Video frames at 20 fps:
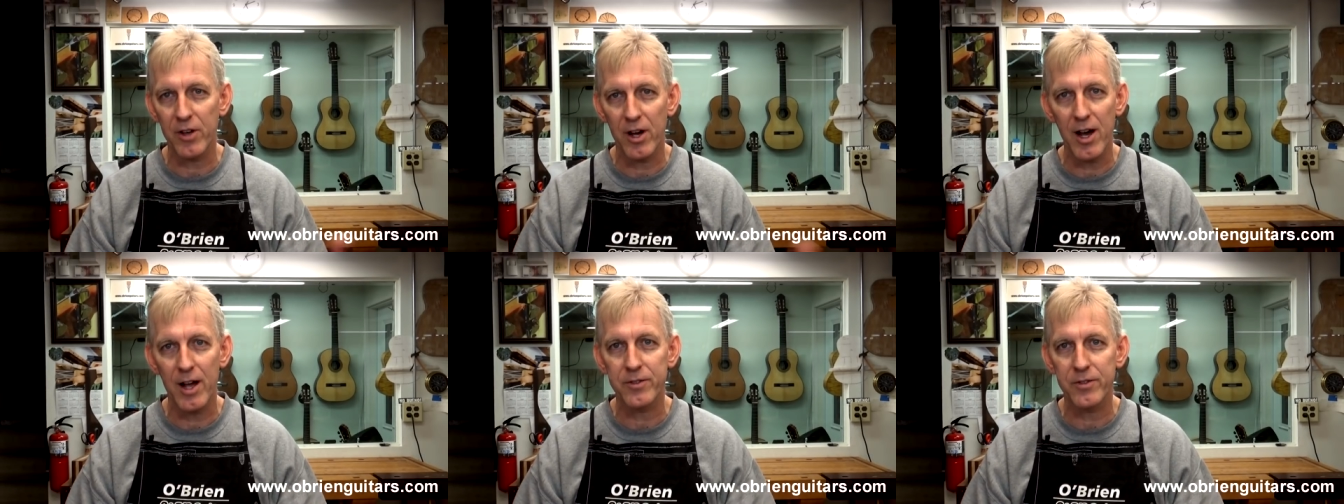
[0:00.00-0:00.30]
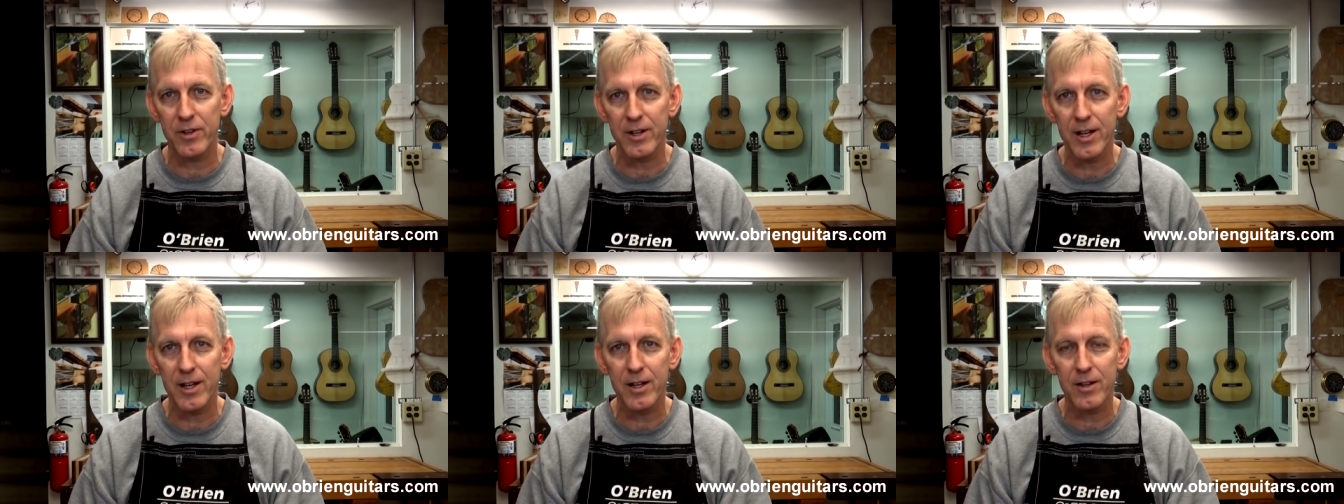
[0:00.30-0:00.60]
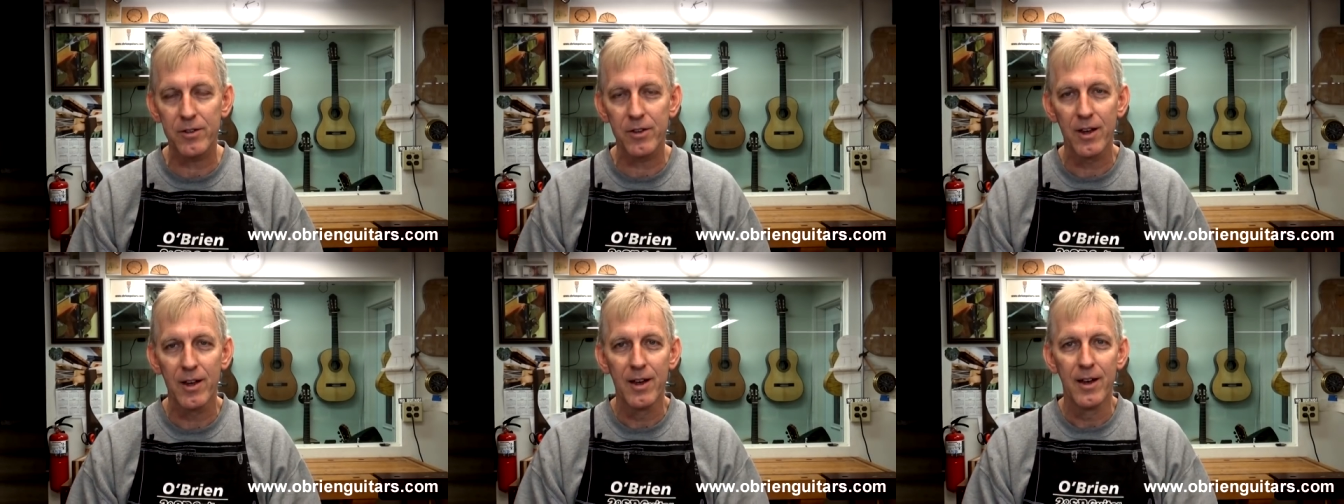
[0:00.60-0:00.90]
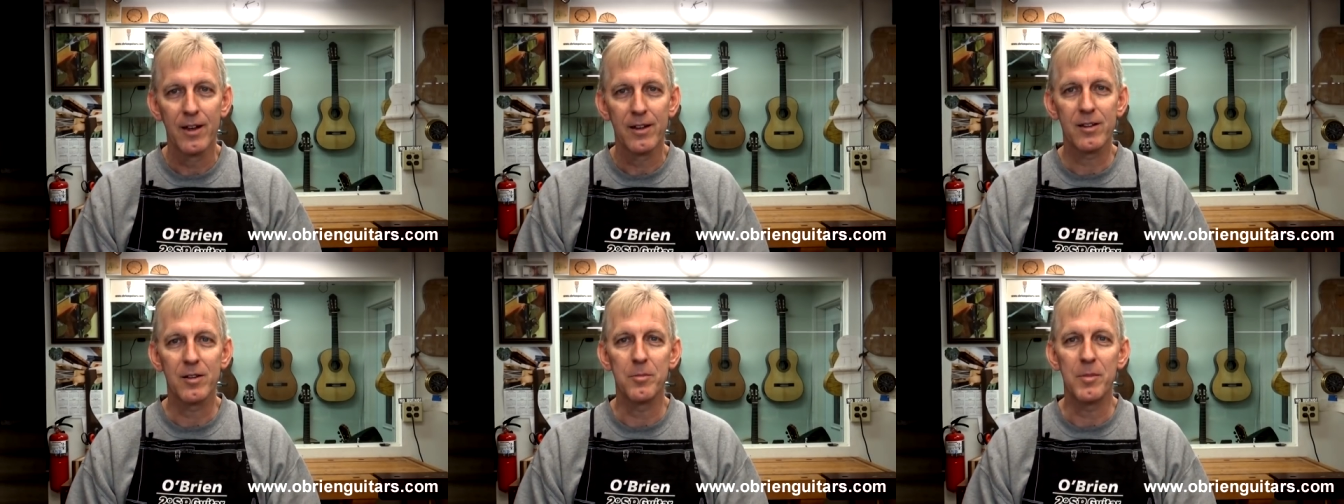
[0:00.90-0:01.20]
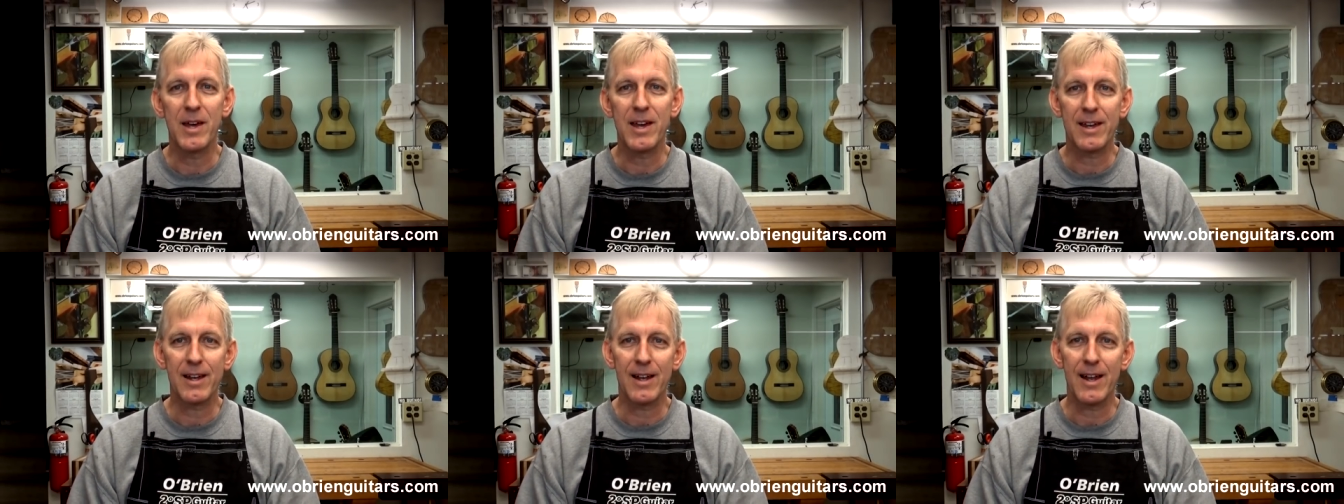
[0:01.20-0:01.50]
odds and ends to
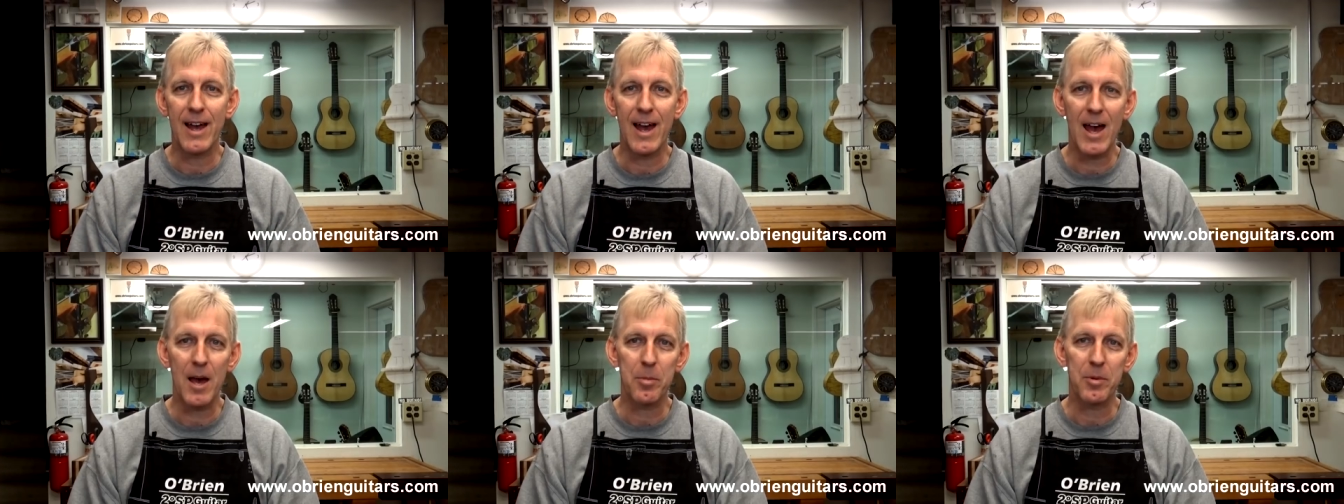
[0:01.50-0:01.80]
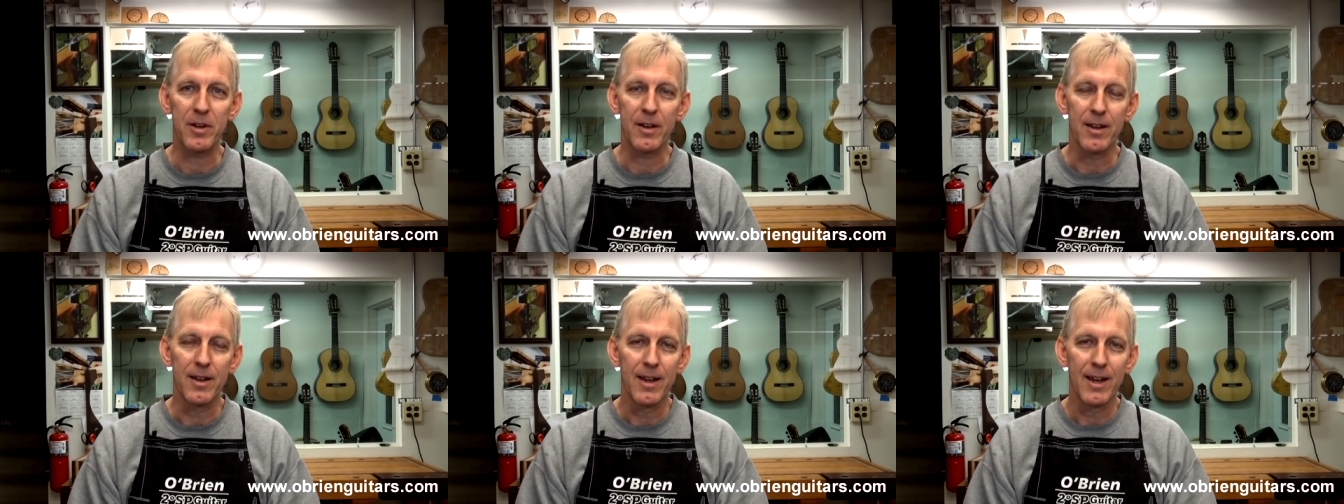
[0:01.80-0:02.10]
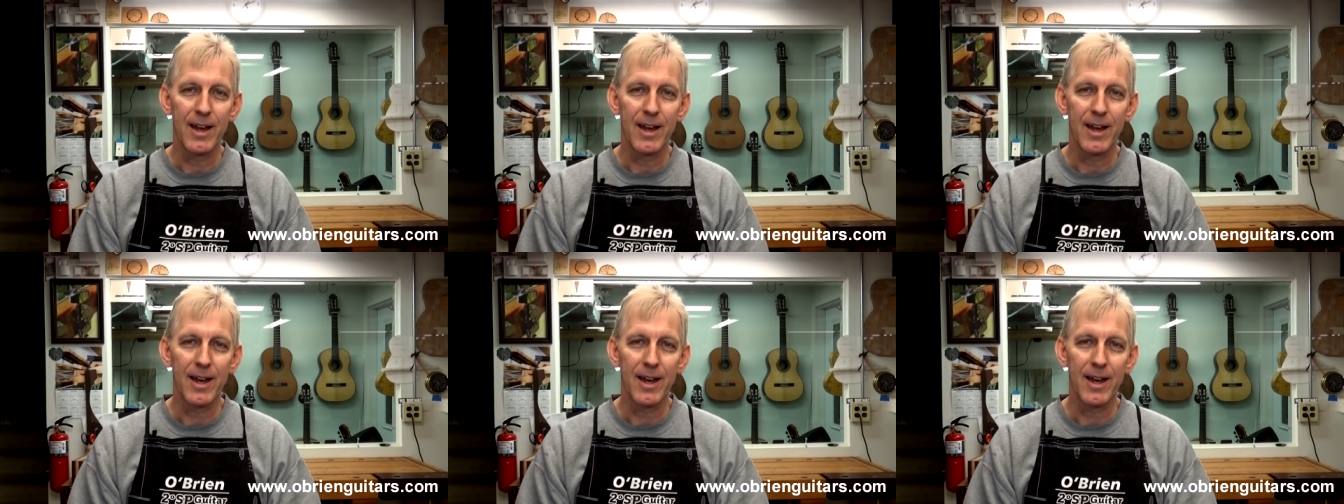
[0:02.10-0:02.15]
make it happen.